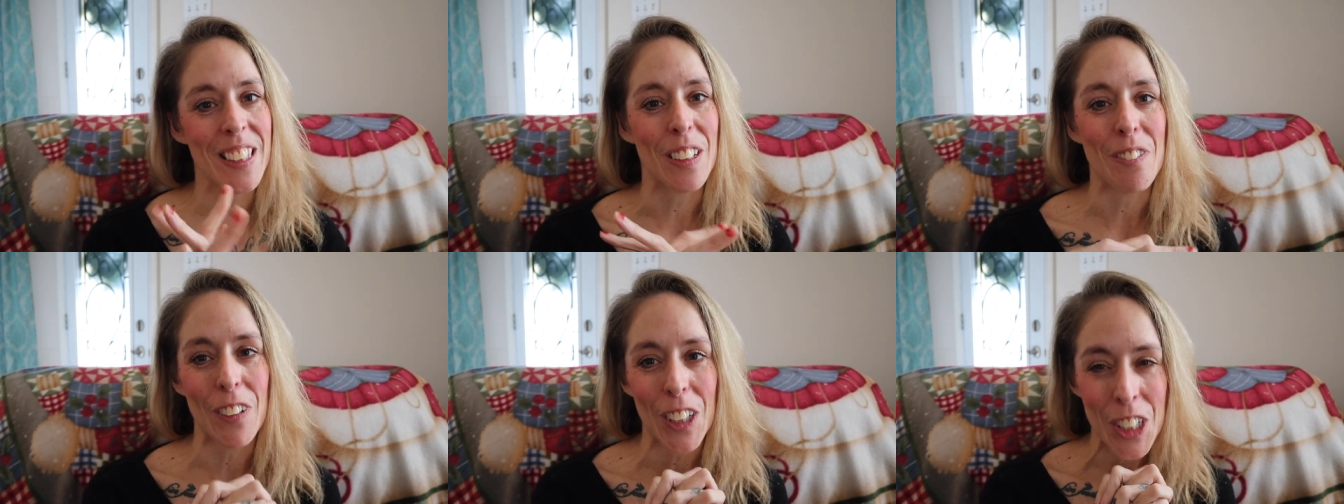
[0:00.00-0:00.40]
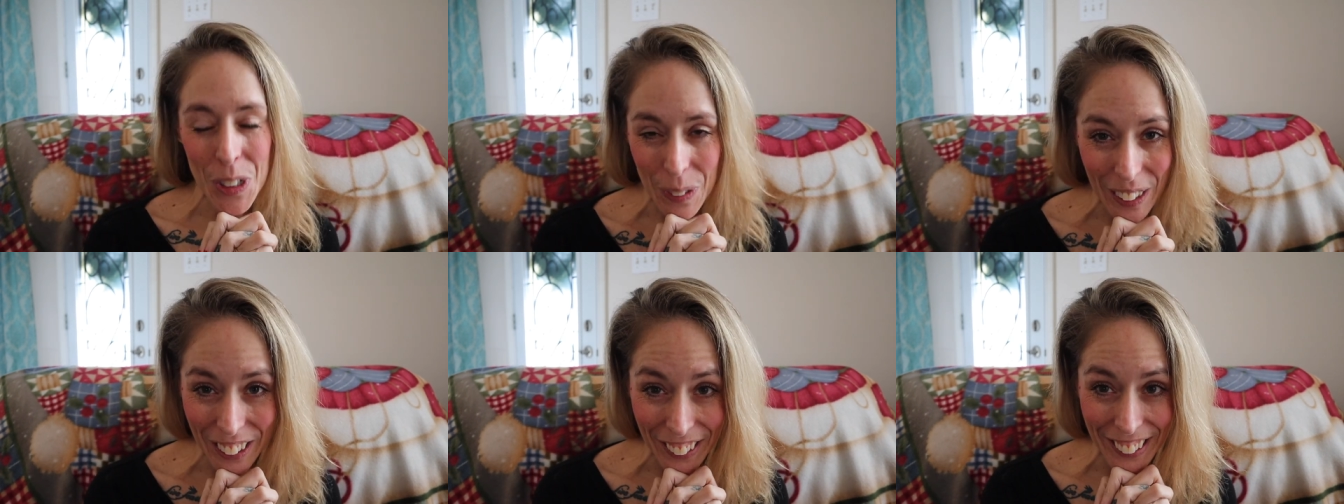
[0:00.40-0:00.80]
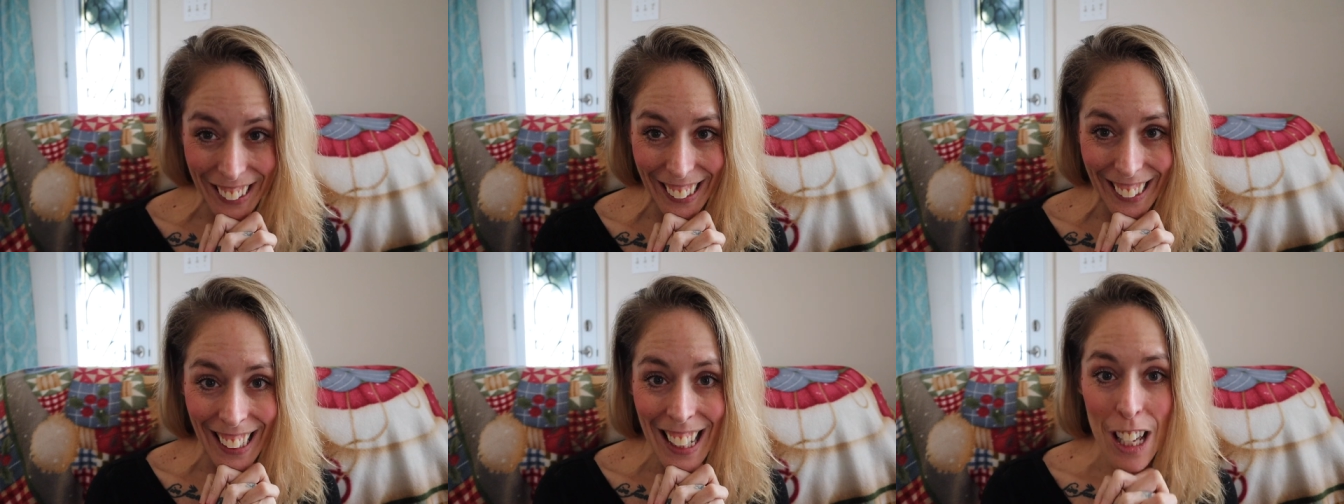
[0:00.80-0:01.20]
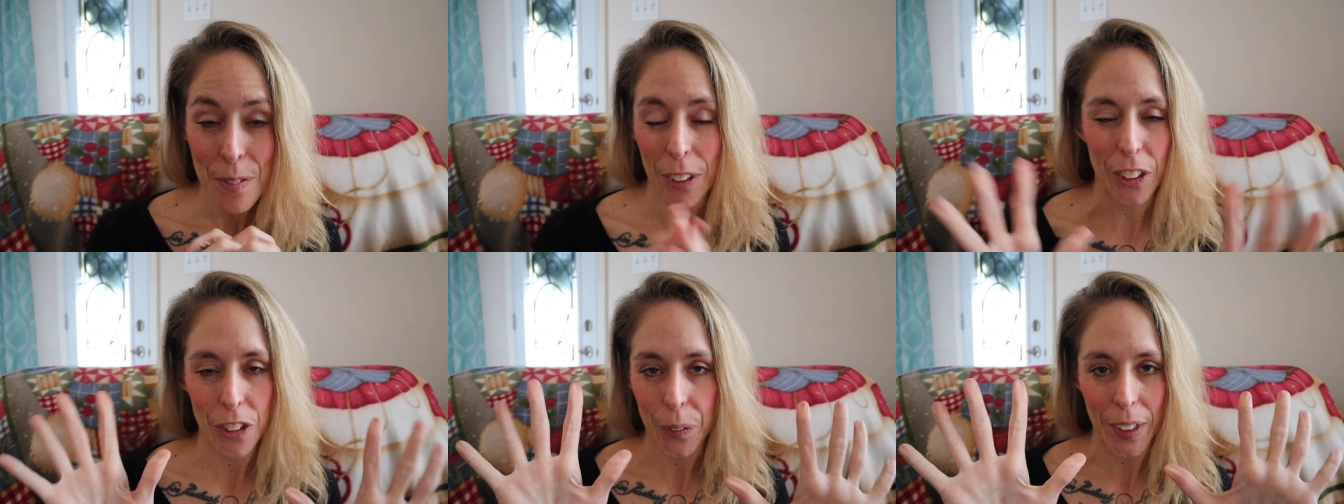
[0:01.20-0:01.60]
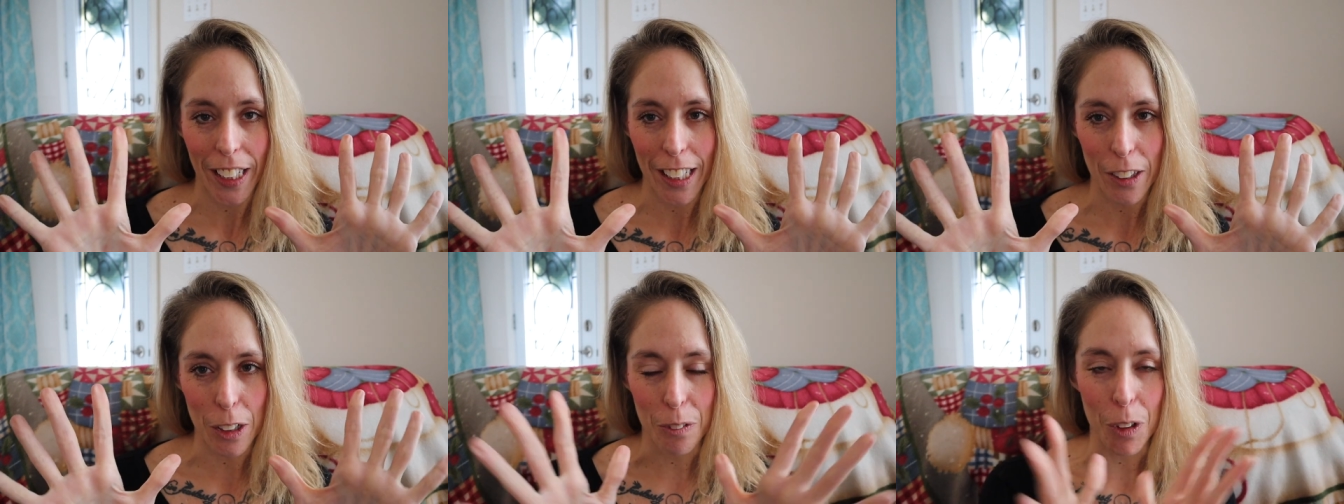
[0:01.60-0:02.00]
They're virtual learning, but they're doing
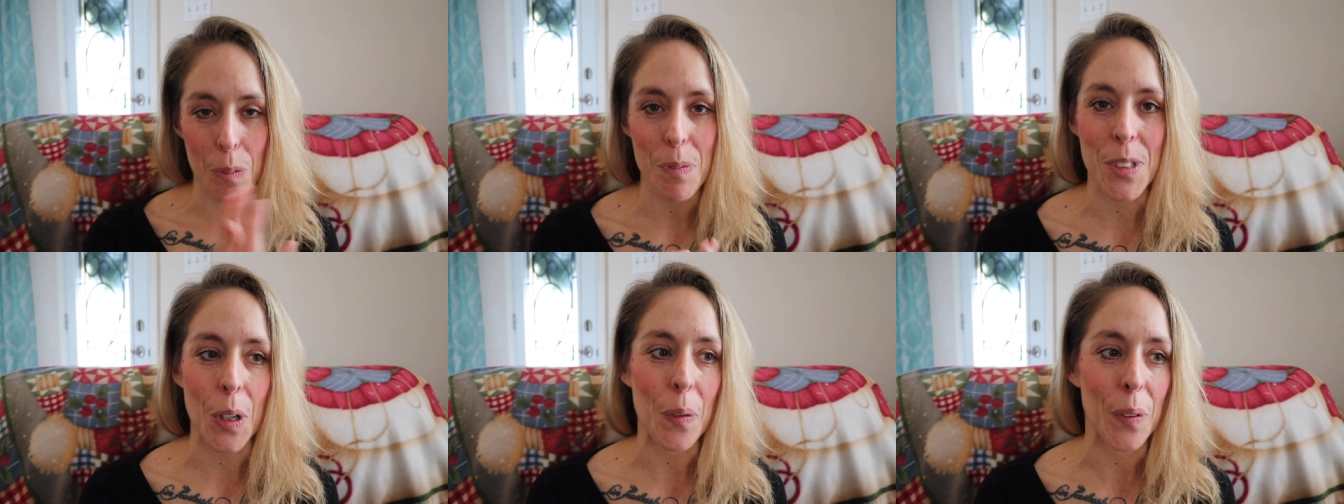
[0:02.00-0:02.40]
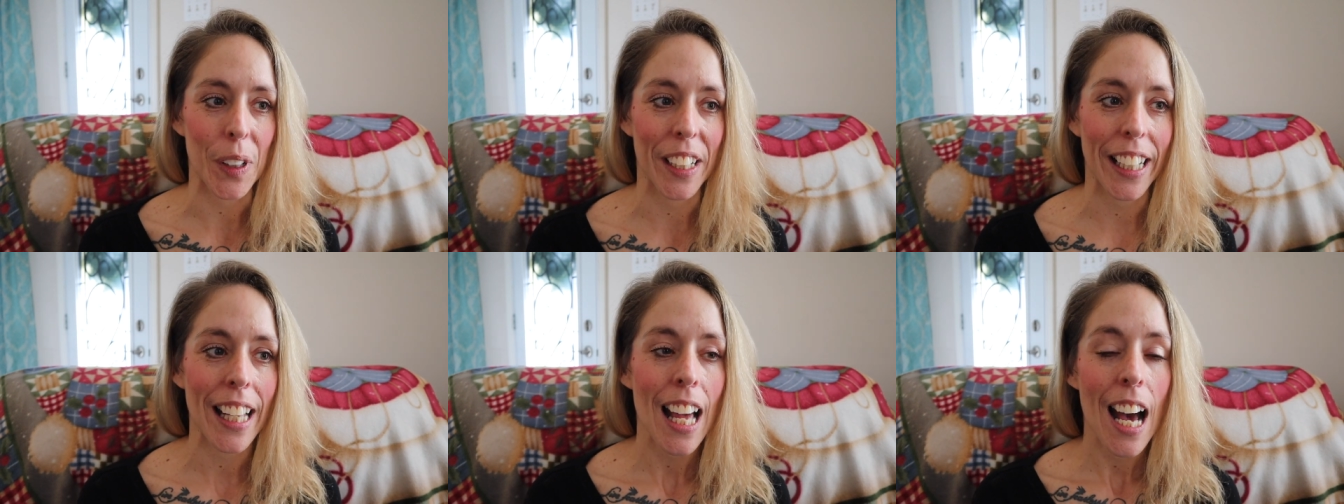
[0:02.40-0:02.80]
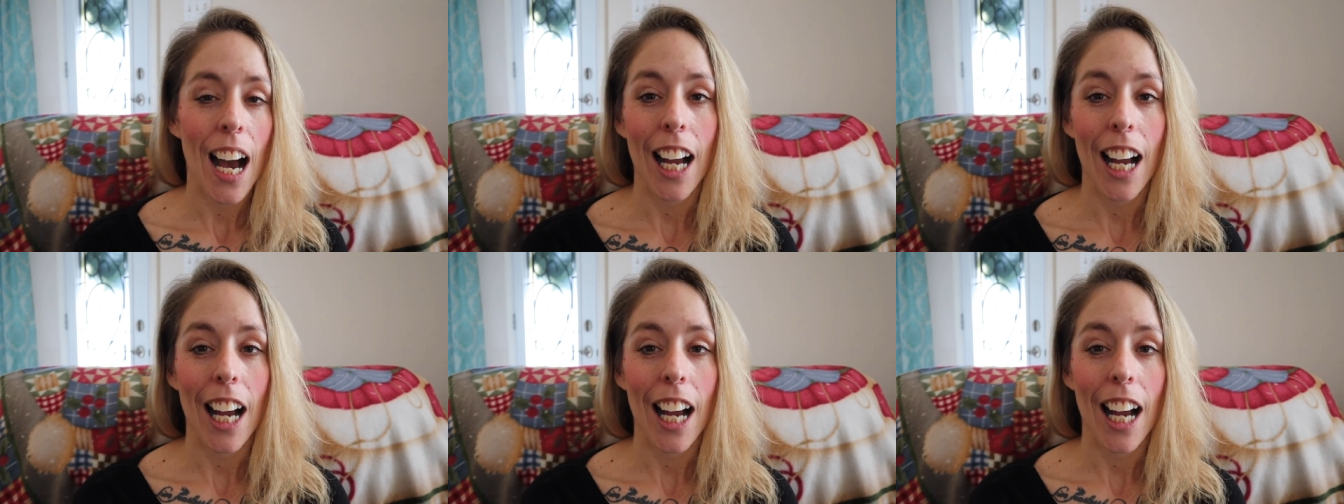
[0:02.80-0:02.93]
it in their room, don't worry.